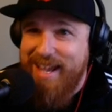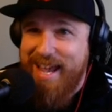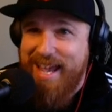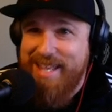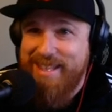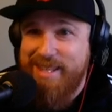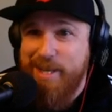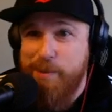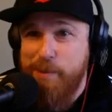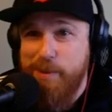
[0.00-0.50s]

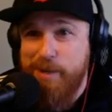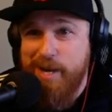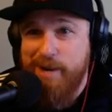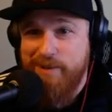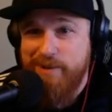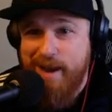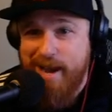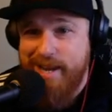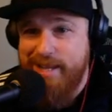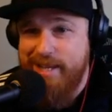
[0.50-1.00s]
And then when I
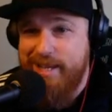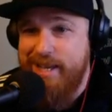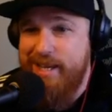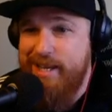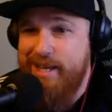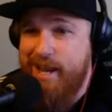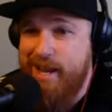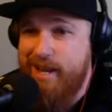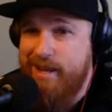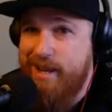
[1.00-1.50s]
ride it
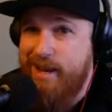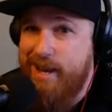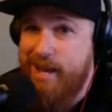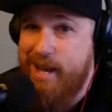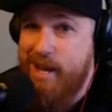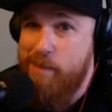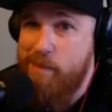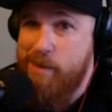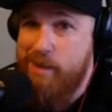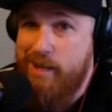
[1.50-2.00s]
in
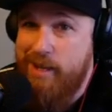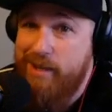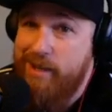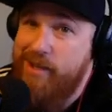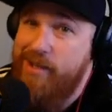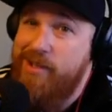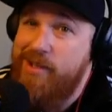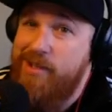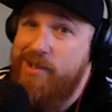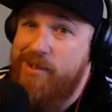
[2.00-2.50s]
Anaheim, be like,
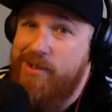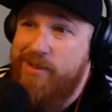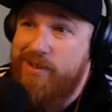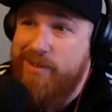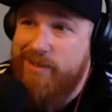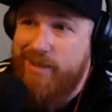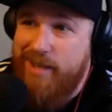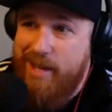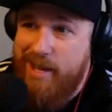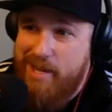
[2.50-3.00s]
oh,
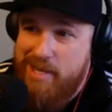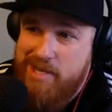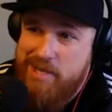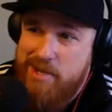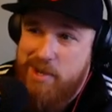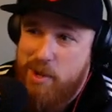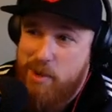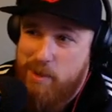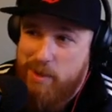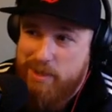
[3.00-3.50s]
I
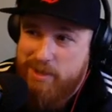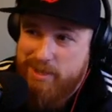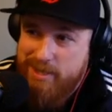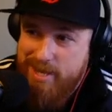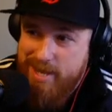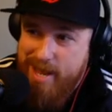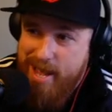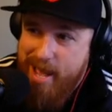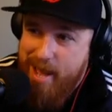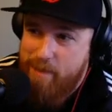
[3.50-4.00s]
know what's
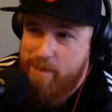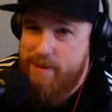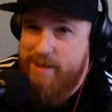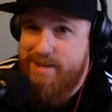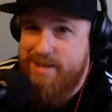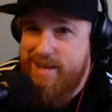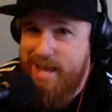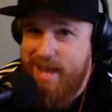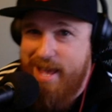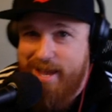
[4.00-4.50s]
going to
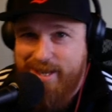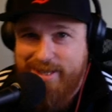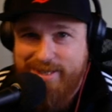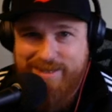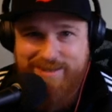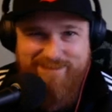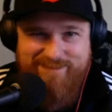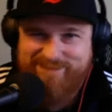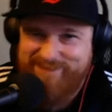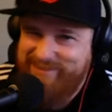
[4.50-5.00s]
happen next.